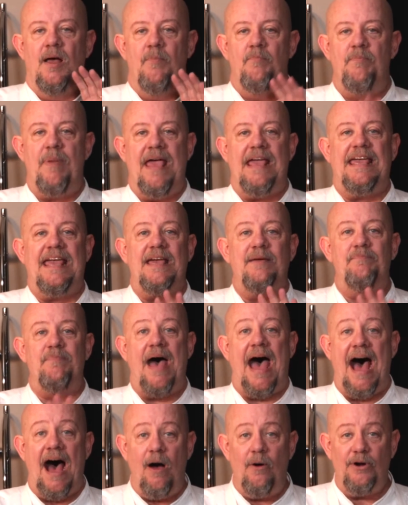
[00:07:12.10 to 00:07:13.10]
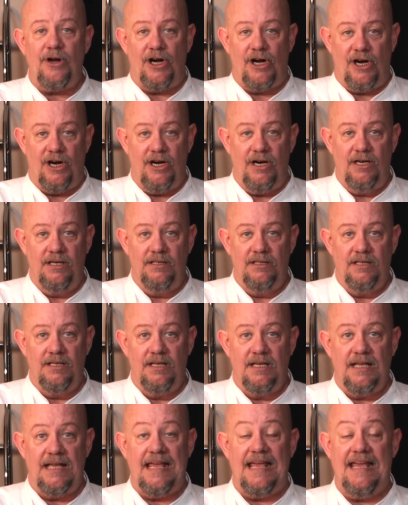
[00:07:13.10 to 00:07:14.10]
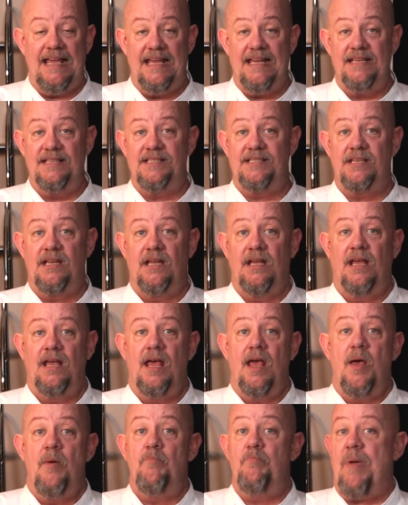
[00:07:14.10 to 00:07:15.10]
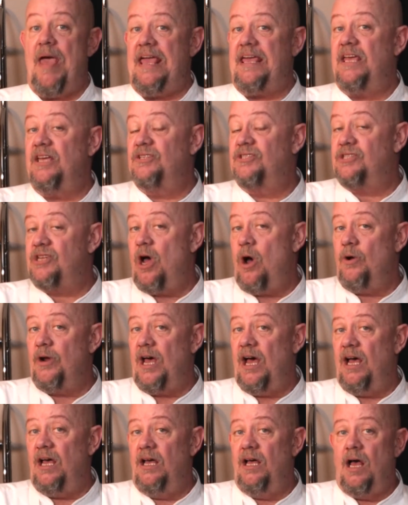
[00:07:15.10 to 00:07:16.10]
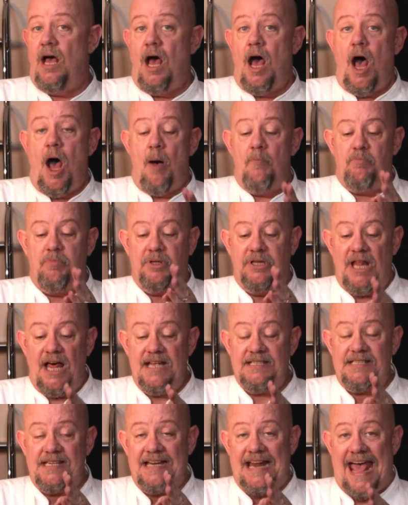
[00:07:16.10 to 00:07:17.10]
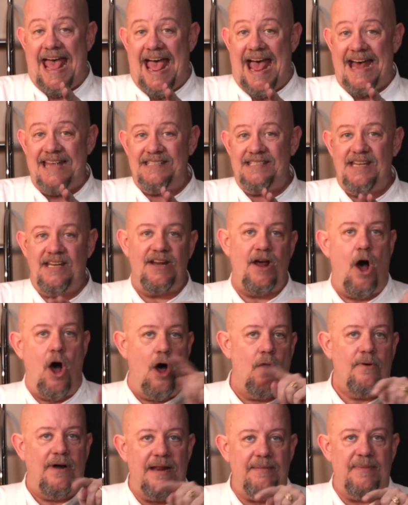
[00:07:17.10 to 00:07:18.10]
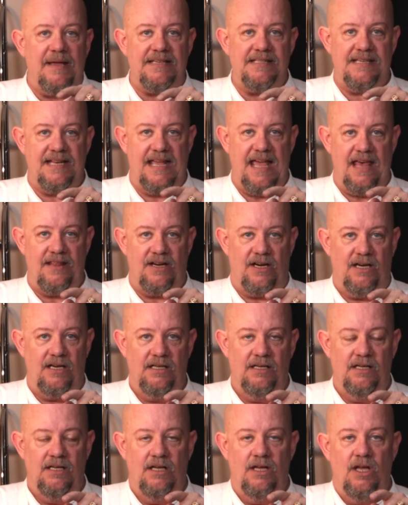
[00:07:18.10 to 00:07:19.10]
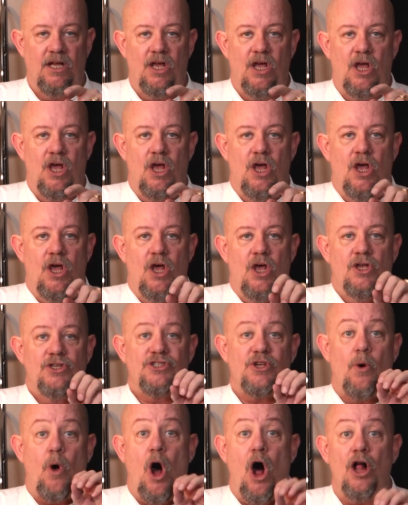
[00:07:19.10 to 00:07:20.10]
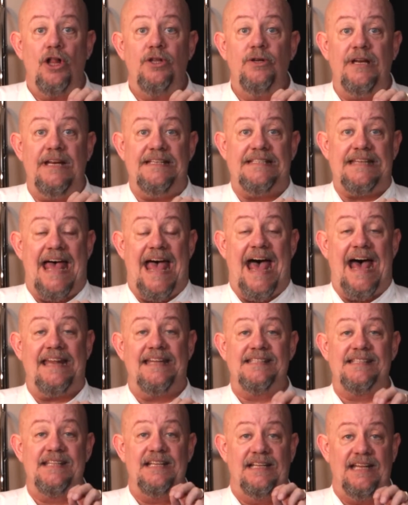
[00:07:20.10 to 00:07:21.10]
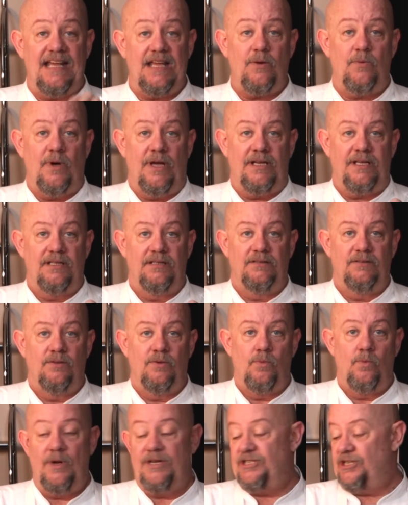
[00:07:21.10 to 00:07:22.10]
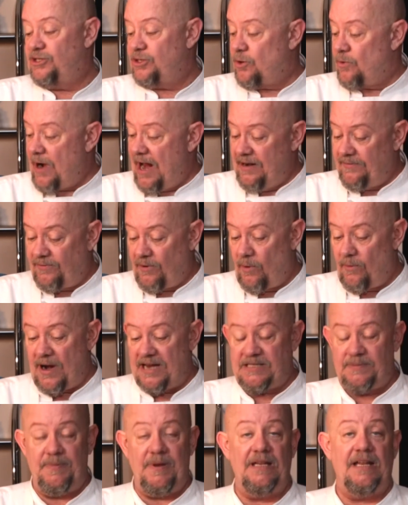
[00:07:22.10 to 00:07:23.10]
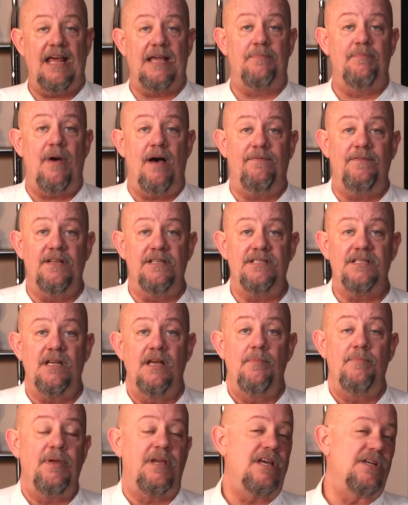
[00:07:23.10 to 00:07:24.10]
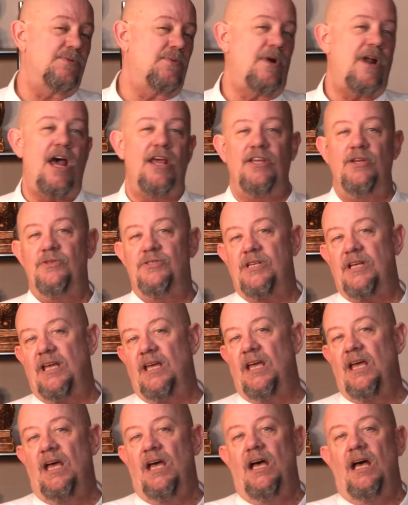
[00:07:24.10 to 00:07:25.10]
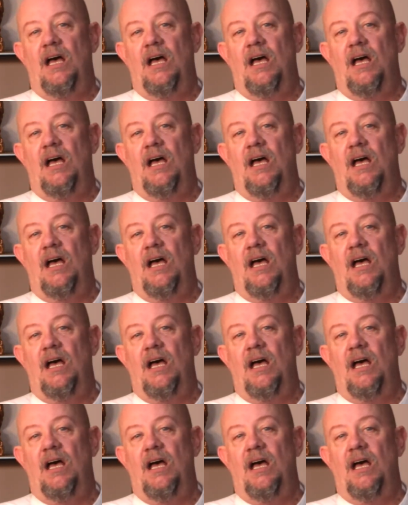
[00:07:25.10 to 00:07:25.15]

Baking powder is baking soda plus an acid already mixed together. So all you need to add is the liquid, which is great for a recipe like muffins because we're not using